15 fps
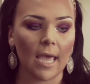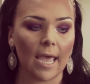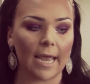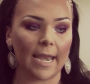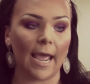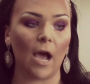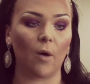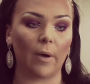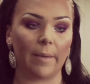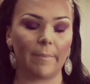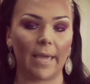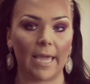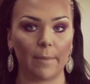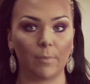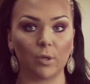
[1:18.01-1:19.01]
and how
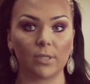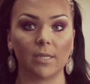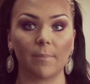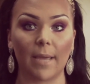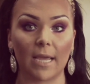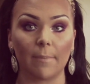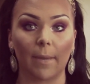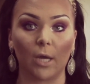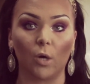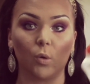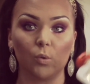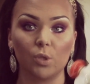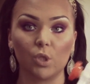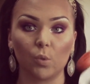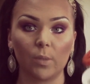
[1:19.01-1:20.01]
I'm able to make my
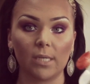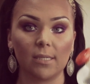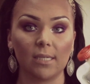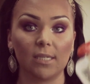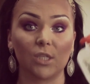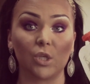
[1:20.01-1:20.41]
own squeezies